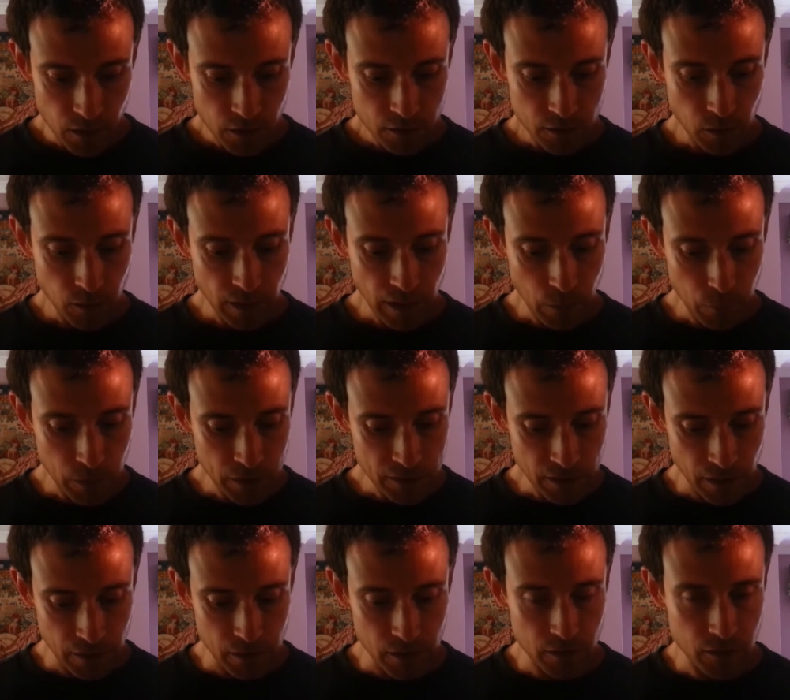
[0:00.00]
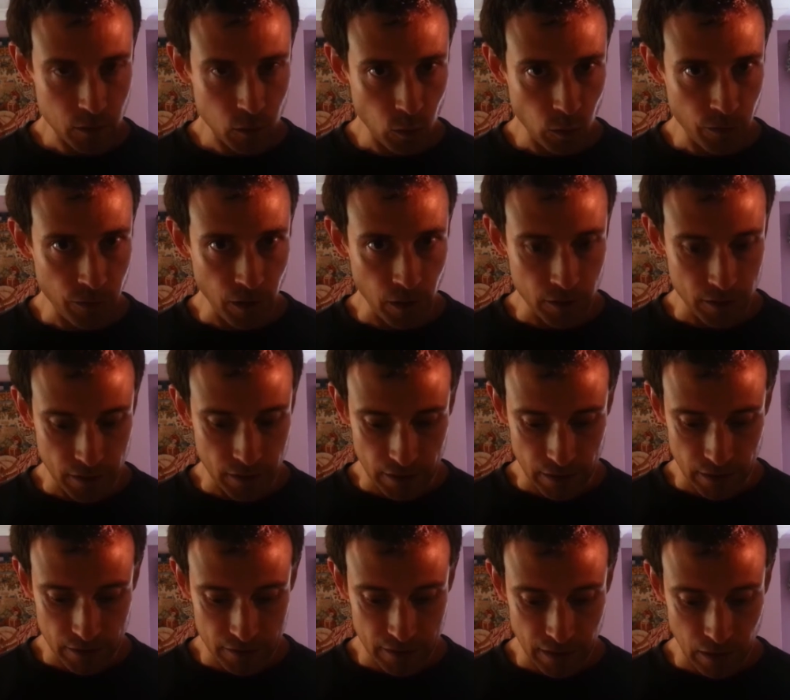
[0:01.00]
So can we say that score voting
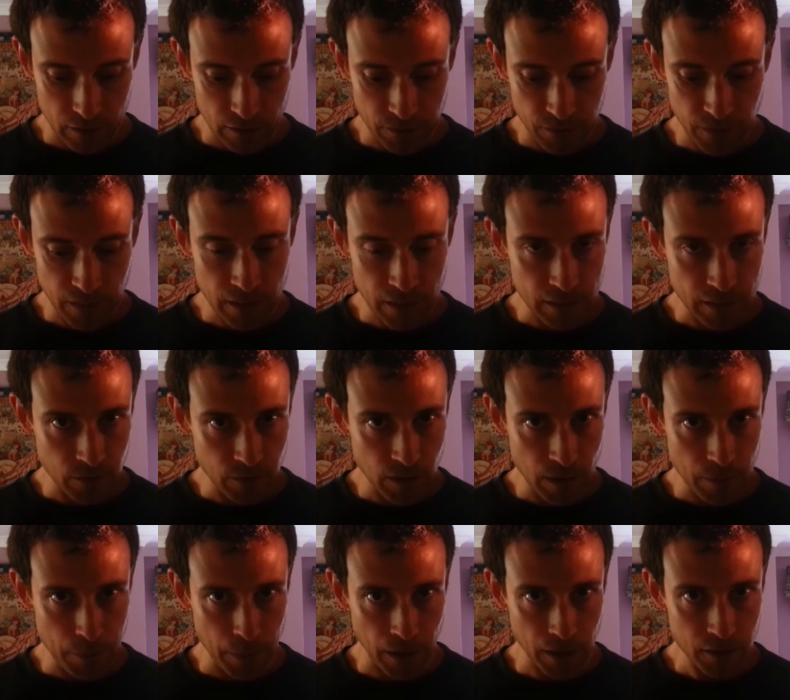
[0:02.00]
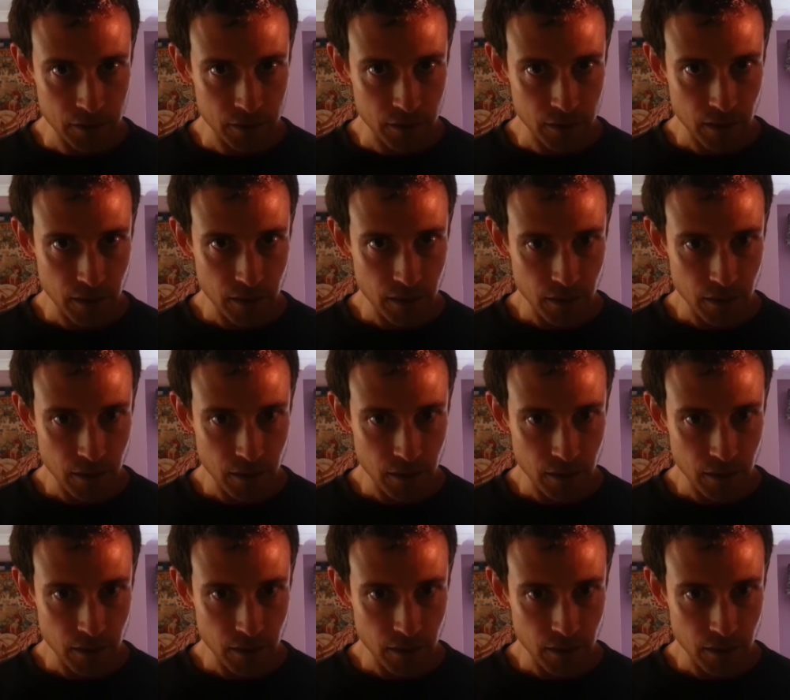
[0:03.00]
is now definitively the best?